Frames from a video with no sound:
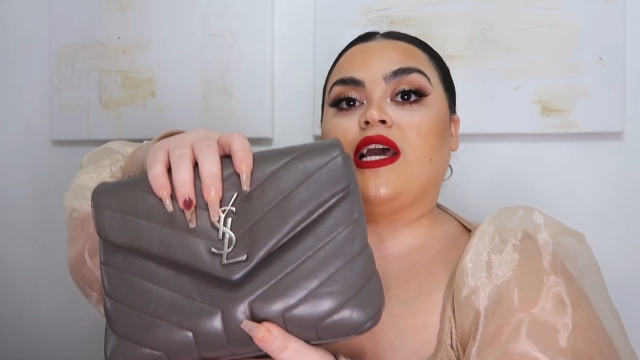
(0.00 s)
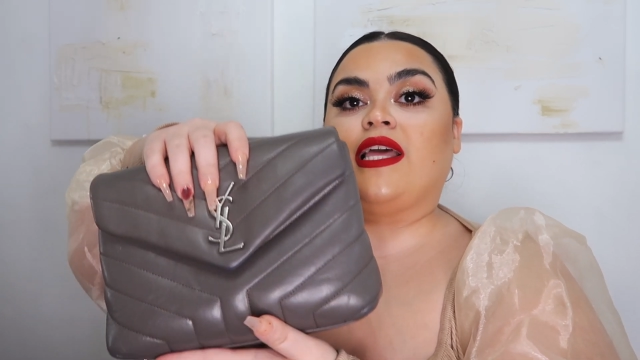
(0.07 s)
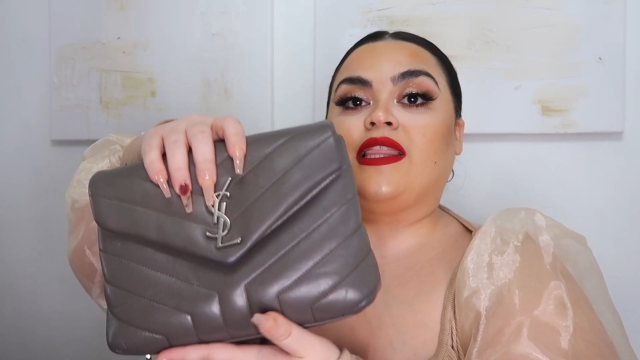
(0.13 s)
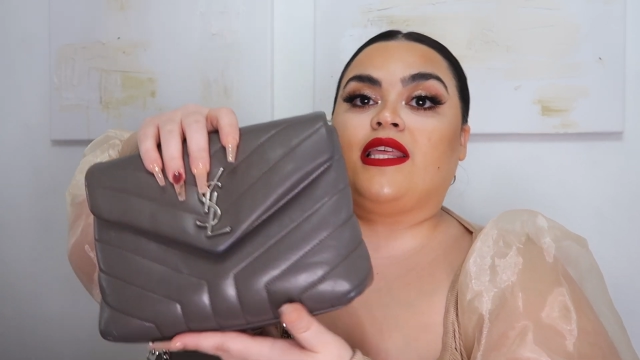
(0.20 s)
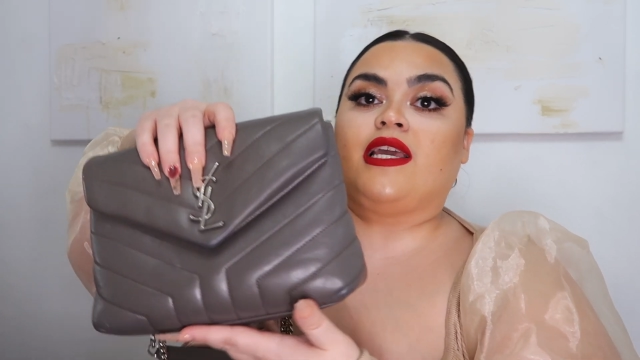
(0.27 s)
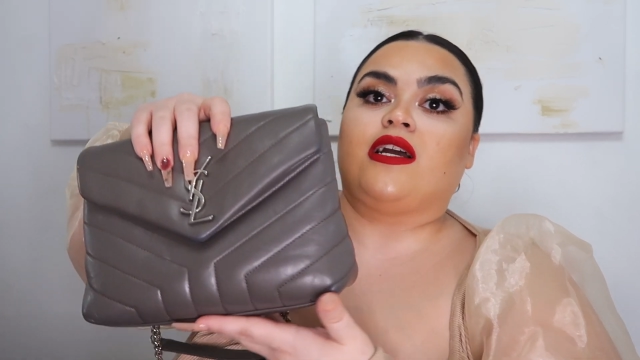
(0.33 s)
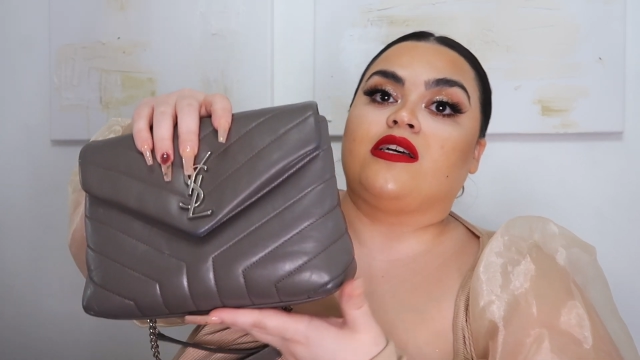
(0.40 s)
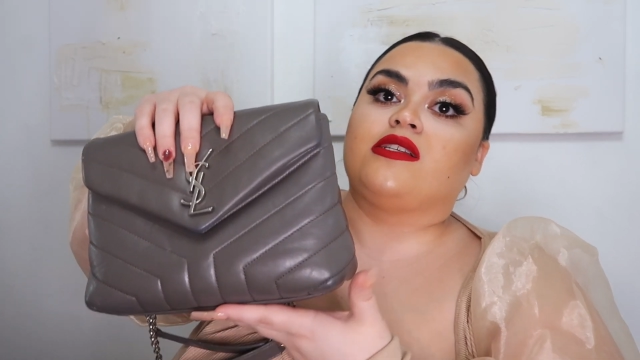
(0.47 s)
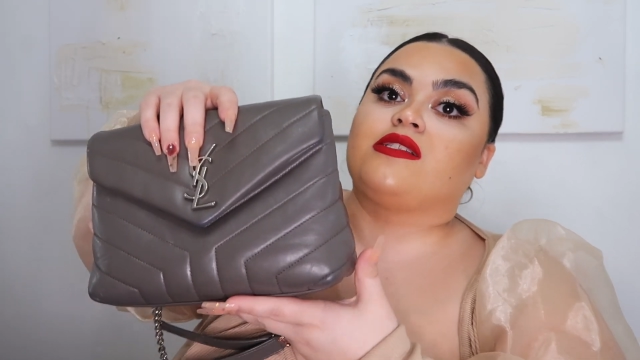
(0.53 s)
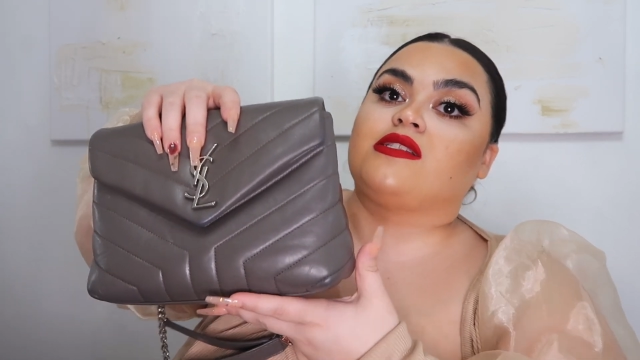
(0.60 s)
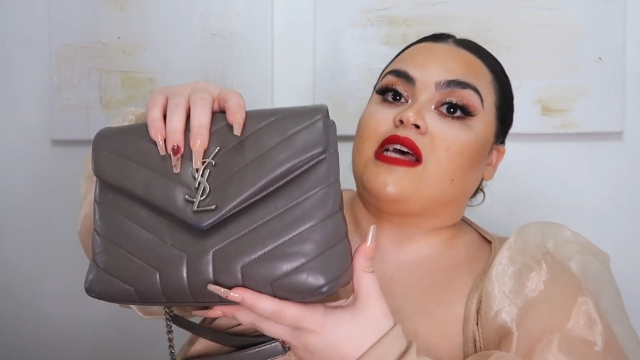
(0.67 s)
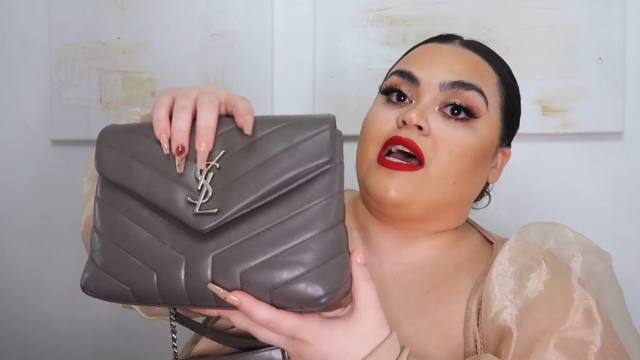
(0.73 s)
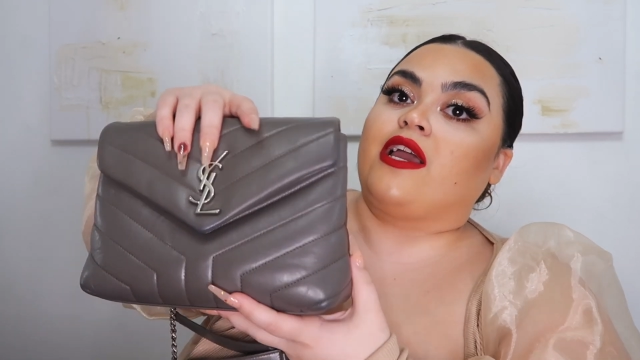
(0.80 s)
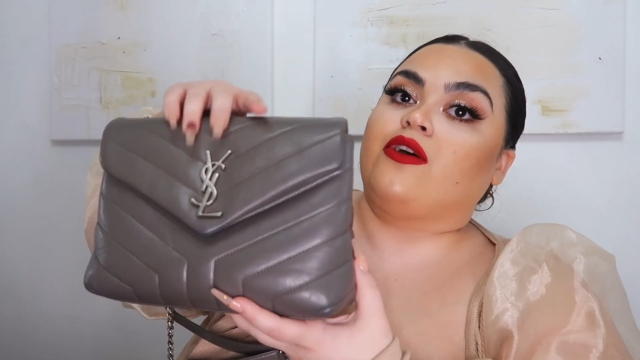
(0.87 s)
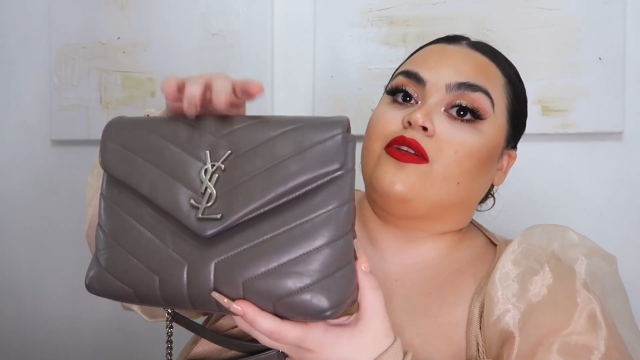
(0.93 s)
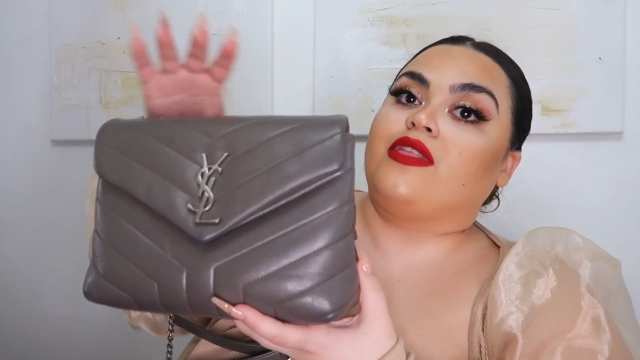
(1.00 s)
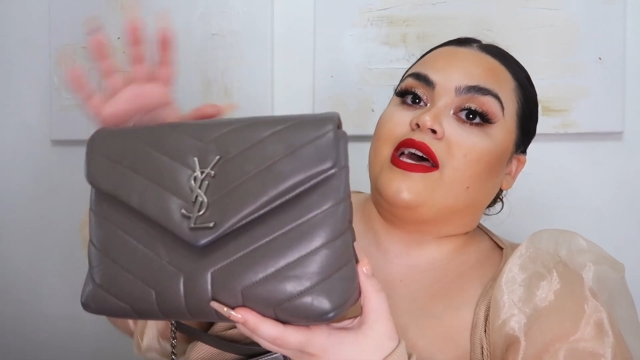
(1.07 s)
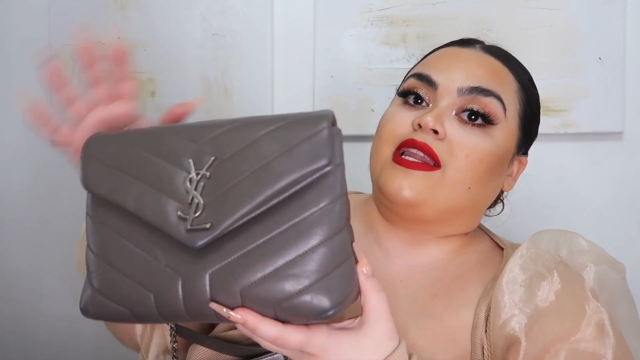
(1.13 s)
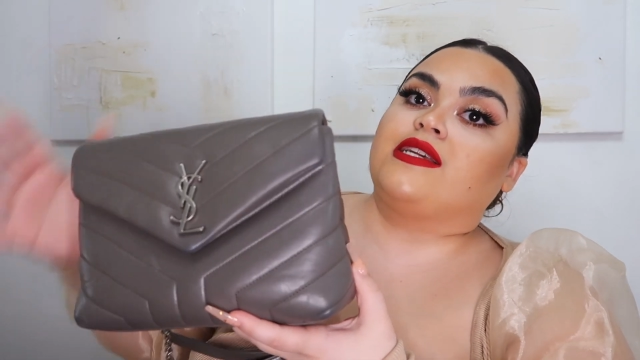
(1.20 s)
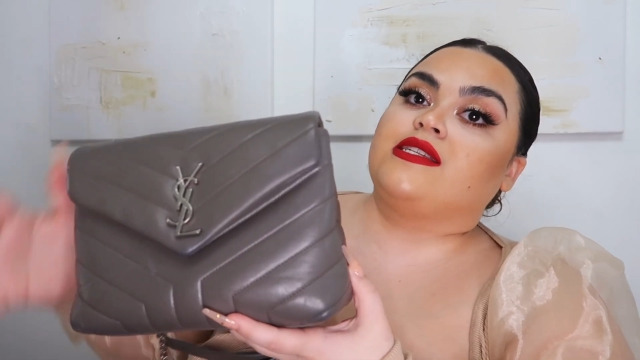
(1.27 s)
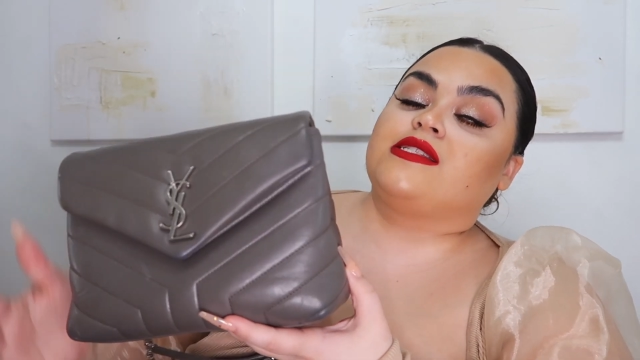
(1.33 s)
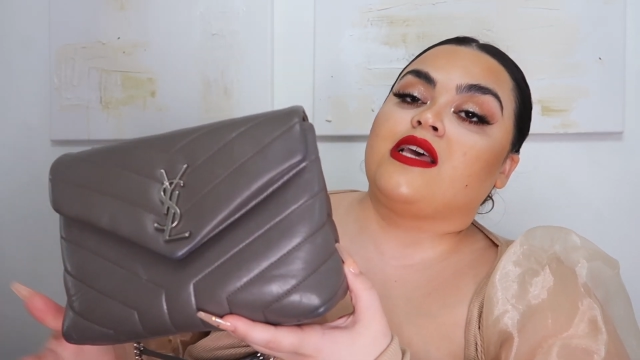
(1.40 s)
I think, a style
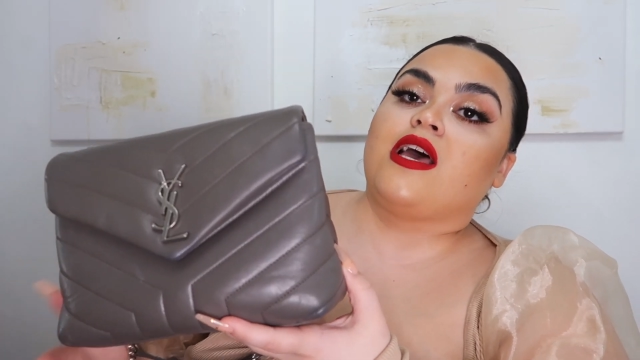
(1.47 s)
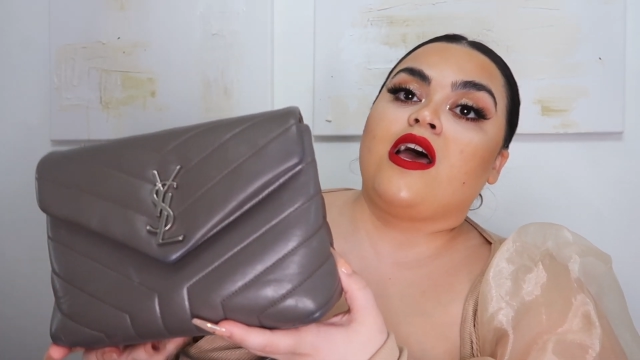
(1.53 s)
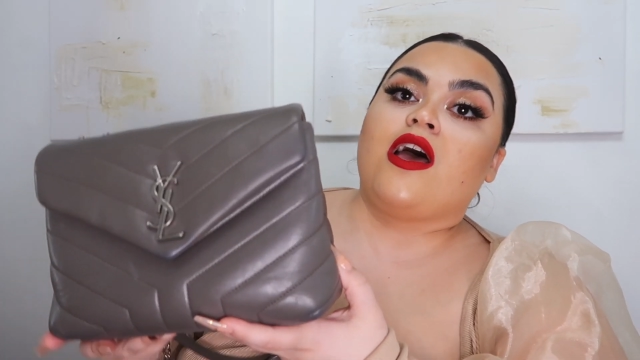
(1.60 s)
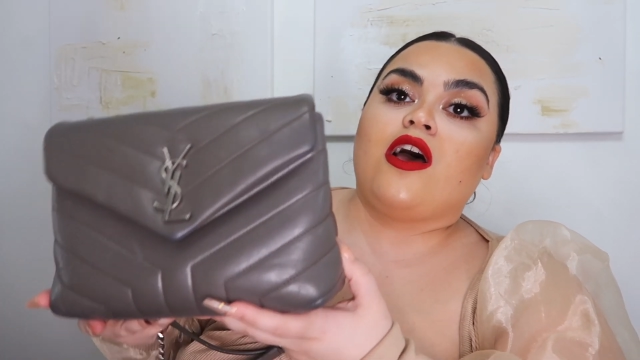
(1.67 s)
that is